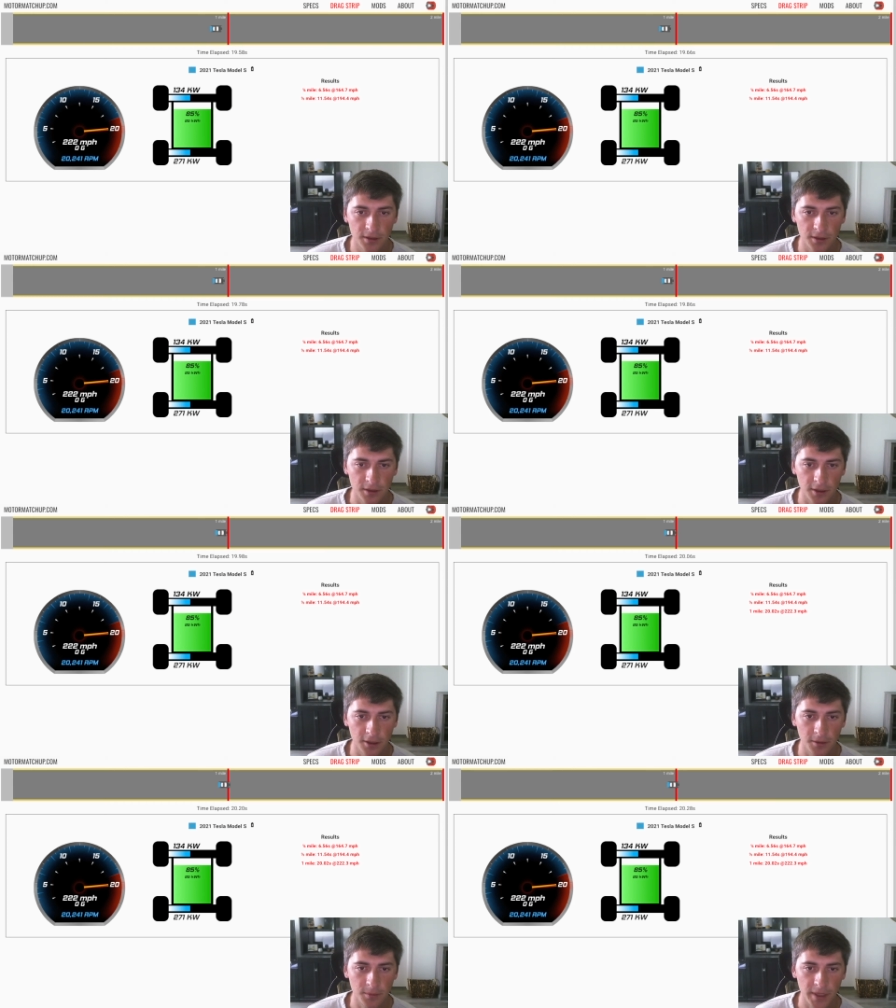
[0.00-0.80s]

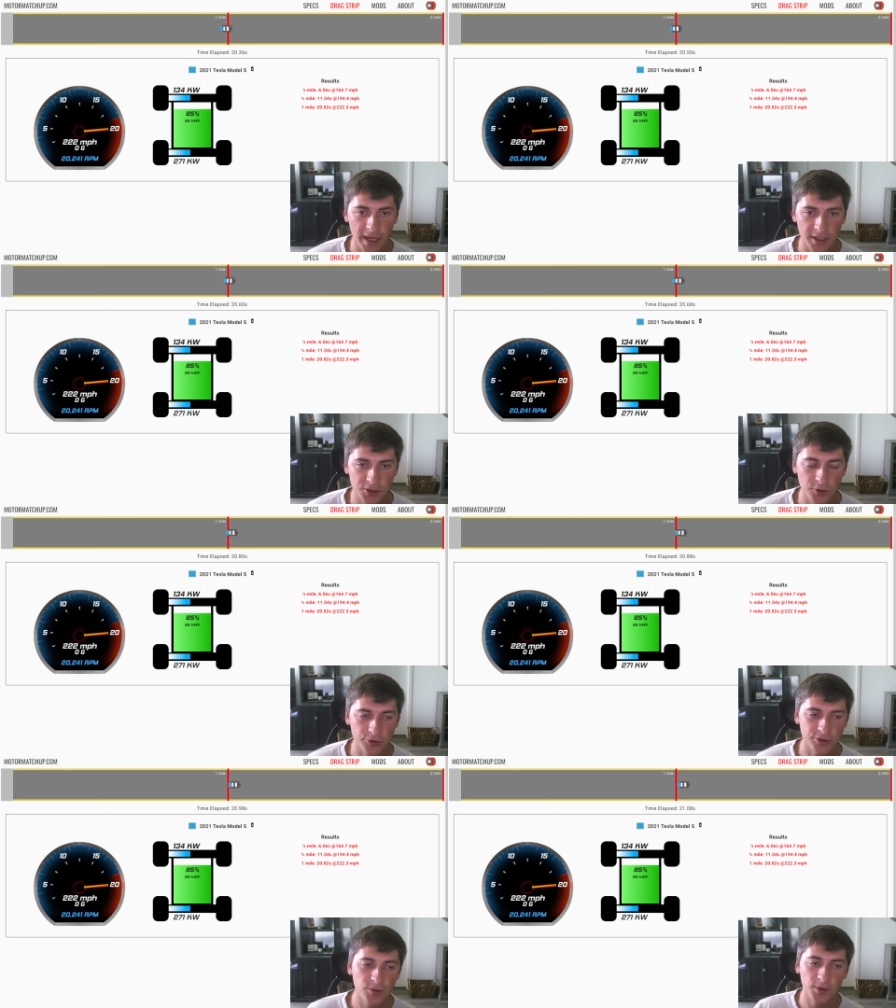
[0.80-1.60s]
um, at two
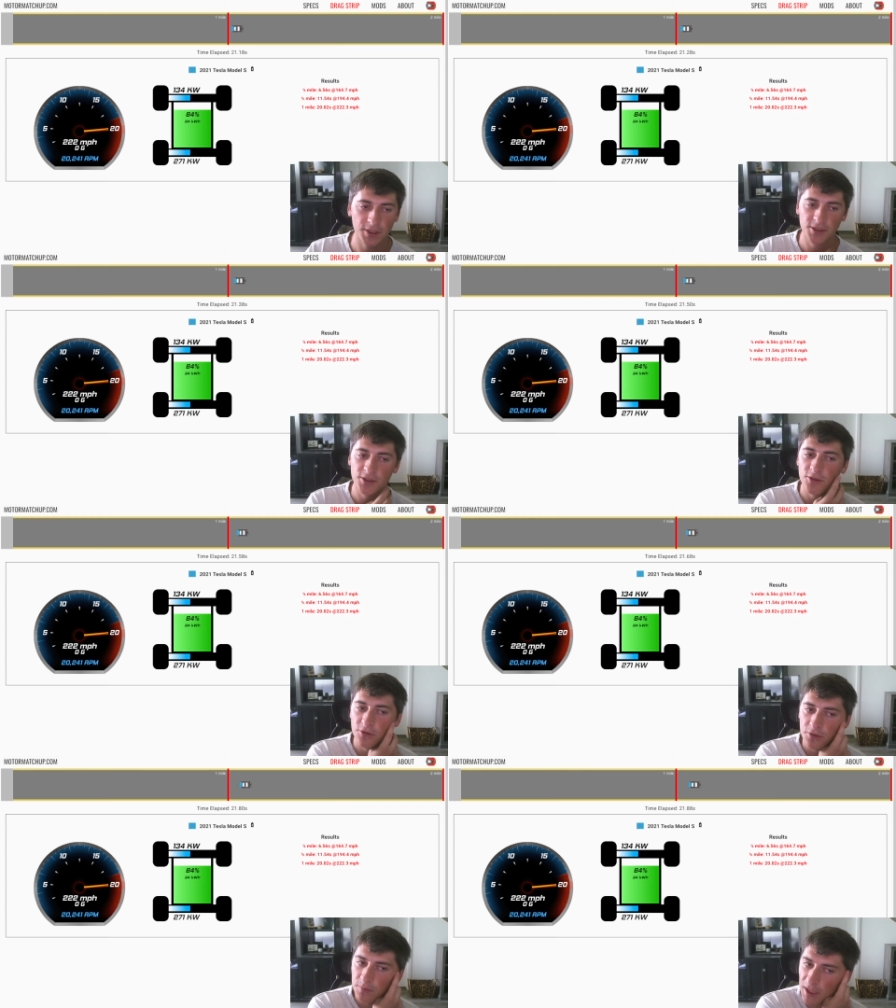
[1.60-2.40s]
hundred
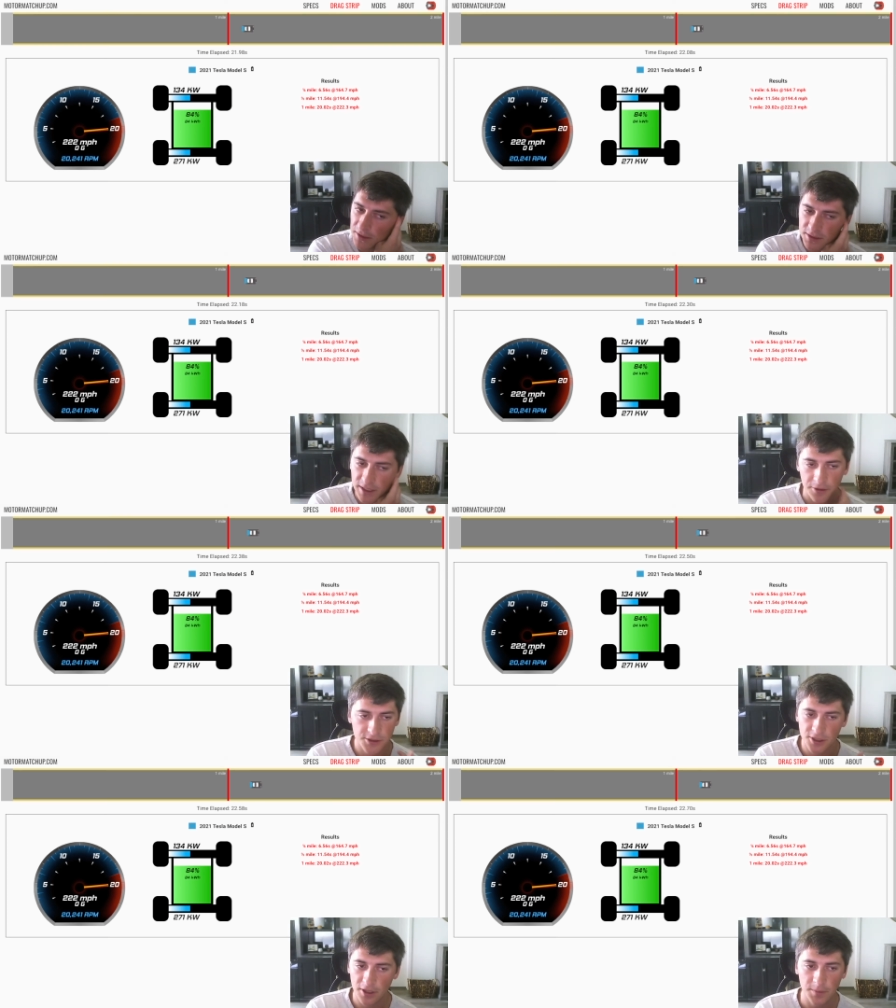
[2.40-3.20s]
twenty-two miles an hour.
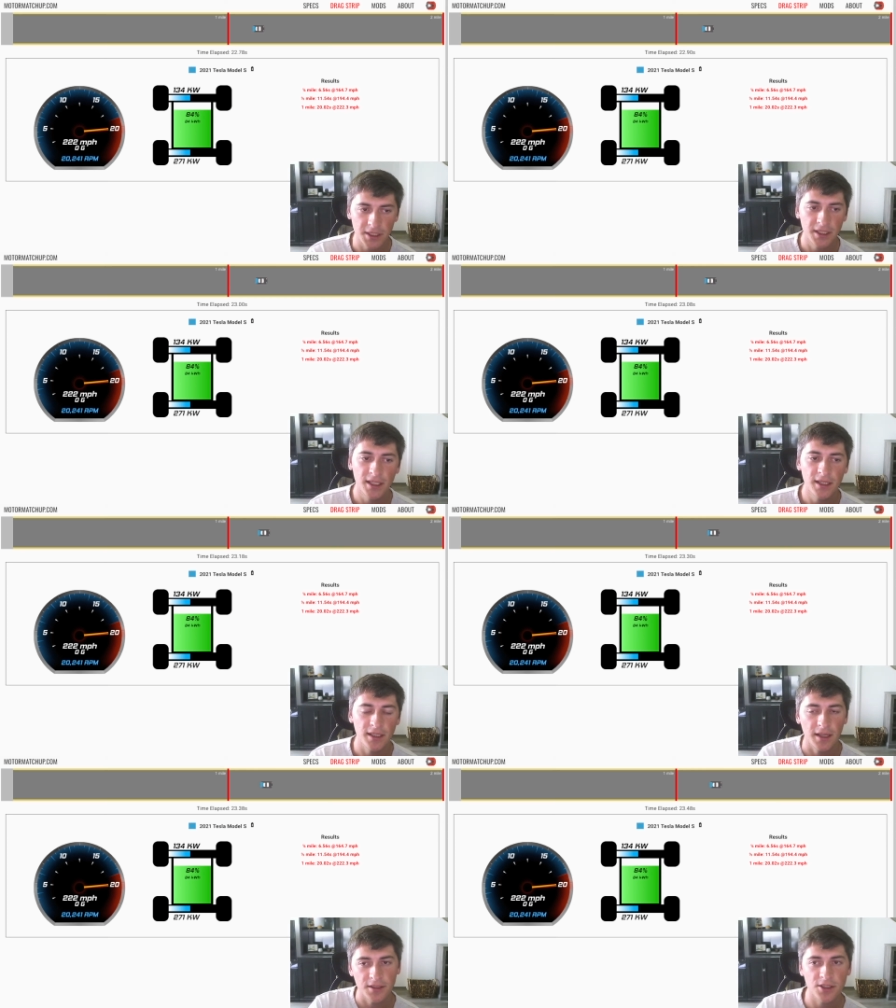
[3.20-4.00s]
So, I mean,
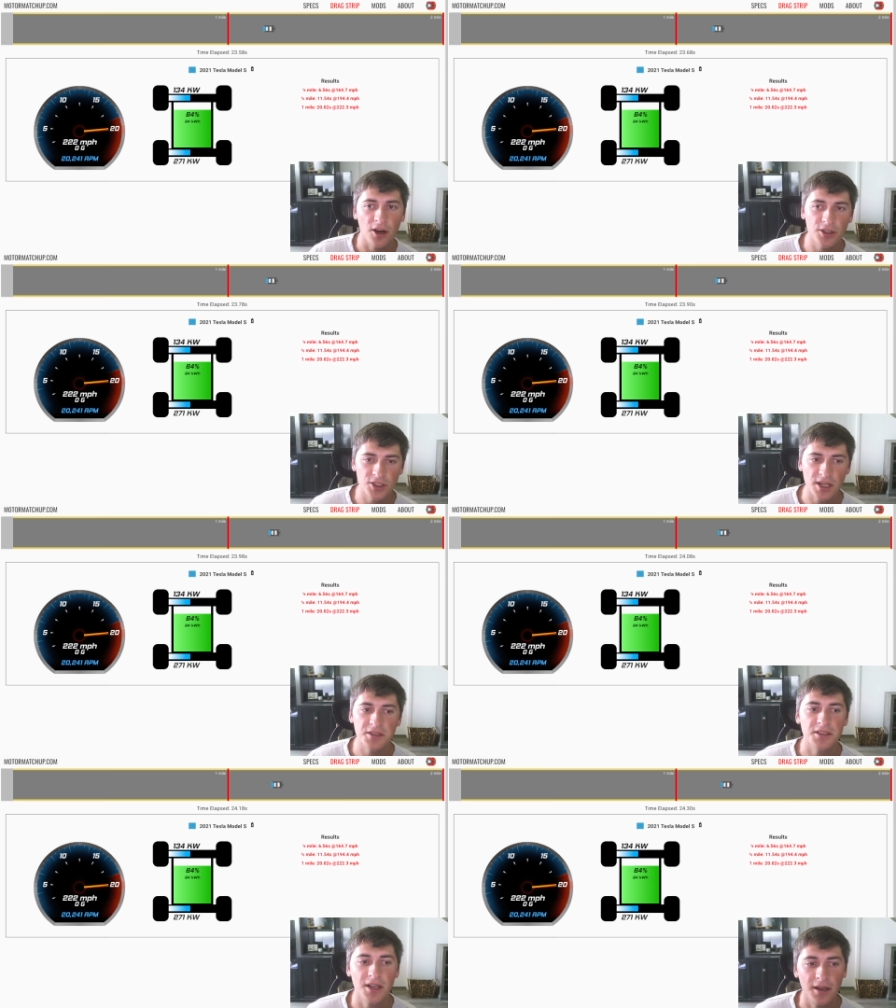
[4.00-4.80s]
yeah, this car just has
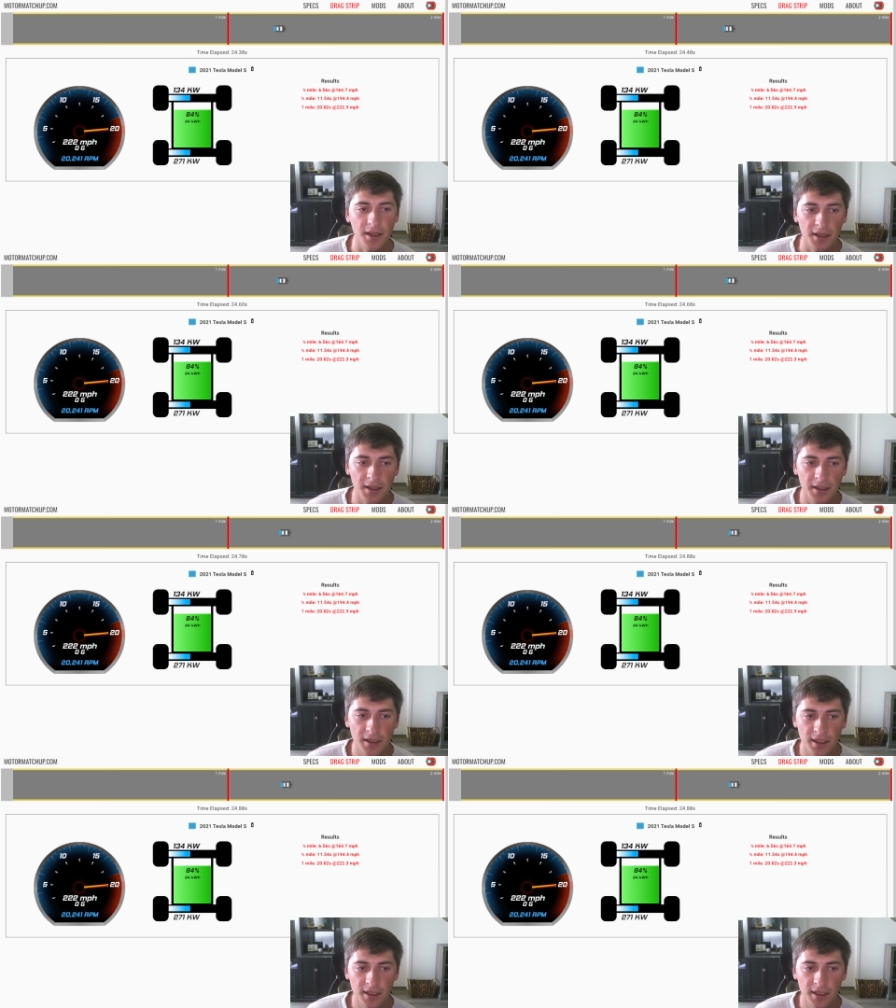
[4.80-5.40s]
a ton in it.